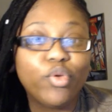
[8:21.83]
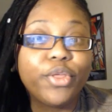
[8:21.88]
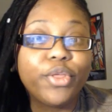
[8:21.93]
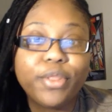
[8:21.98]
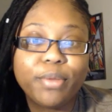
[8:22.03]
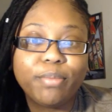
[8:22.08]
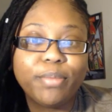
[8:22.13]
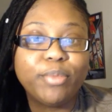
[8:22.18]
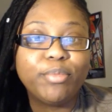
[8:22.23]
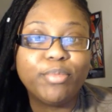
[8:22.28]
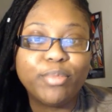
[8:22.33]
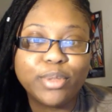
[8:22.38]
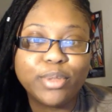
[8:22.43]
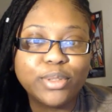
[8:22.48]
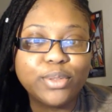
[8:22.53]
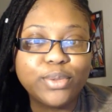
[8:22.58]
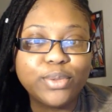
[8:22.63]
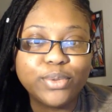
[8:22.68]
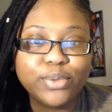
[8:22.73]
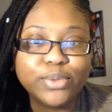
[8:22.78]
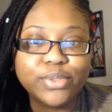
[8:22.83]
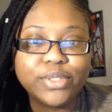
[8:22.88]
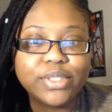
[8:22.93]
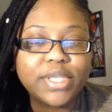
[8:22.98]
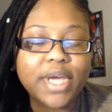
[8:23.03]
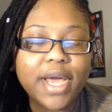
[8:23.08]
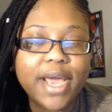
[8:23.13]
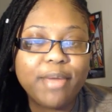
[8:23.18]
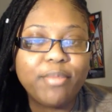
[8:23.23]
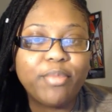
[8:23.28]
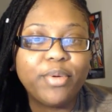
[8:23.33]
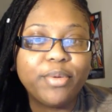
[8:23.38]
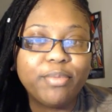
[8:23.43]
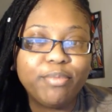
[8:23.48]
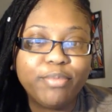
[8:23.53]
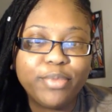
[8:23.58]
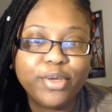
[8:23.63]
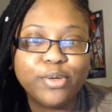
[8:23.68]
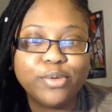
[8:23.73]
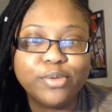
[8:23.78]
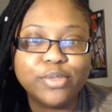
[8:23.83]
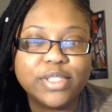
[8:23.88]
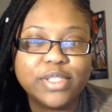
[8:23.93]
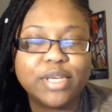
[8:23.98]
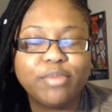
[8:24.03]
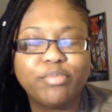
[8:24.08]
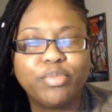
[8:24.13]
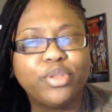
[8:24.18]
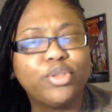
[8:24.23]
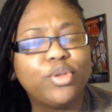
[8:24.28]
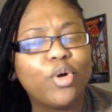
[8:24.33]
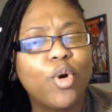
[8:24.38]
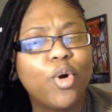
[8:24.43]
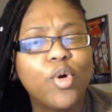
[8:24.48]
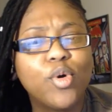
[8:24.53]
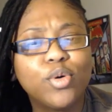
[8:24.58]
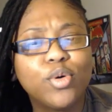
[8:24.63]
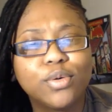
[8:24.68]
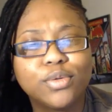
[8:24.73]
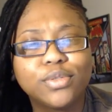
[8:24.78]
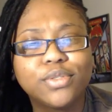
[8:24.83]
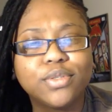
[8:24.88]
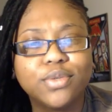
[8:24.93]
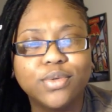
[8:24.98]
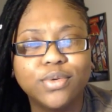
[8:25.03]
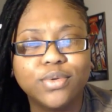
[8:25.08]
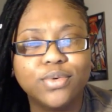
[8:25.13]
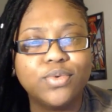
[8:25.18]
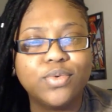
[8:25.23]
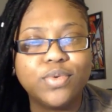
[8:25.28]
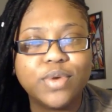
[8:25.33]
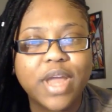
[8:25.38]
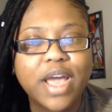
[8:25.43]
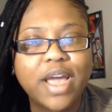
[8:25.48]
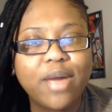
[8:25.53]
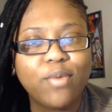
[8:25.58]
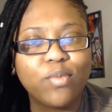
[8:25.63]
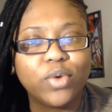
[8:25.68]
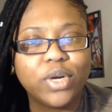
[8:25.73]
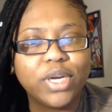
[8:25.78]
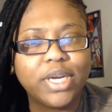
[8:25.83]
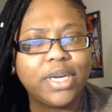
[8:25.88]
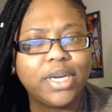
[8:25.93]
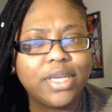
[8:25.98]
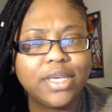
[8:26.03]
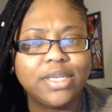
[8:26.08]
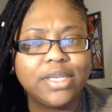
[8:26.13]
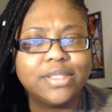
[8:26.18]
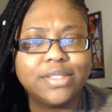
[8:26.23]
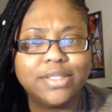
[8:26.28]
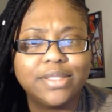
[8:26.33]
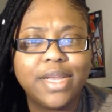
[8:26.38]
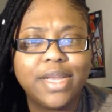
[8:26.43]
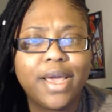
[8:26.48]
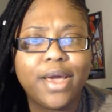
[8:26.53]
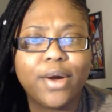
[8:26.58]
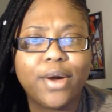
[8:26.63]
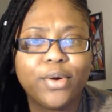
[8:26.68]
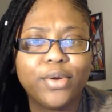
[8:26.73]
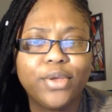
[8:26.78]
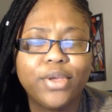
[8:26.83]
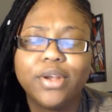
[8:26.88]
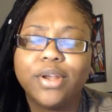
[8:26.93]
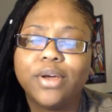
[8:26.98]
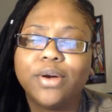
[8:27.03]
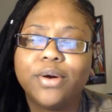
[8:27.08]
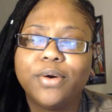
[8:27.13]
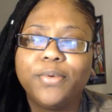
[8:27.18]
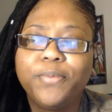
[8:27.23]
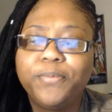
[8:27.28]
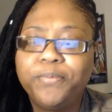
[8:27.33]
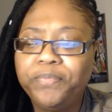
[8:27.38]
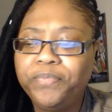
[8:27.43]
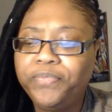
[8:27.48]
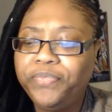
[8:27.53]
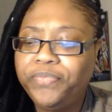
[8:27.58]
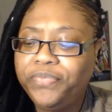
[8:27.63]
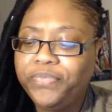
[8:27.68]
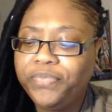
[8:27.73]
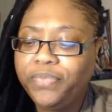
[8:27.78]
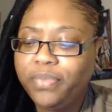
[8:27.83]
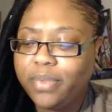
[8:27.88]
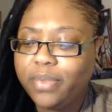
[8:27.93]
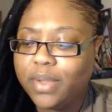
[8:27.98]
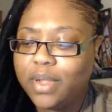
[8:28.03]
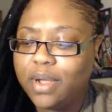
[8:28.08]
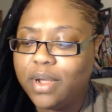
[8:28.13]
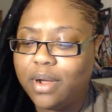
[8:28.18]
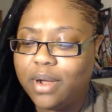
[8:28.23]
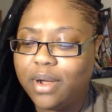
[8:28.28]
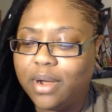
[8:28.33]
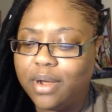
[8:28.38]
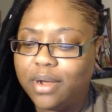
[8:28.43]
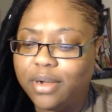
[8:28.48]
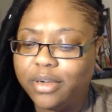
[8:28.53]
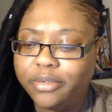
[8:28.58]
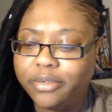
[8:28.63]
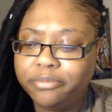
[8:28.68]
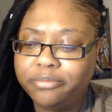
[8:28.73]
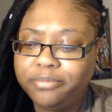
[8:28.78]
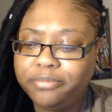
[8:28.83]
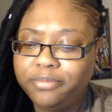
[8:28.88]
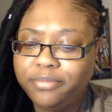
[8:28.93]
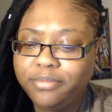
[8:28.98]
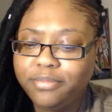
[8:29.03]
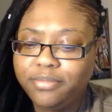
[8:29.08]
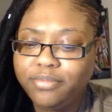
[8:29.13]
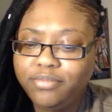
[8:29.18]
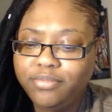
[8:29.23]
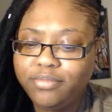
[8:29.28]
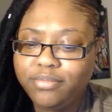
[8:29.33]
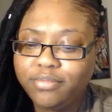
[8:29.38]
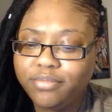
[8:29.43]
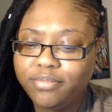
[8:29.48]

rhythm and blues type music, but the old school, not what it is now, you know. um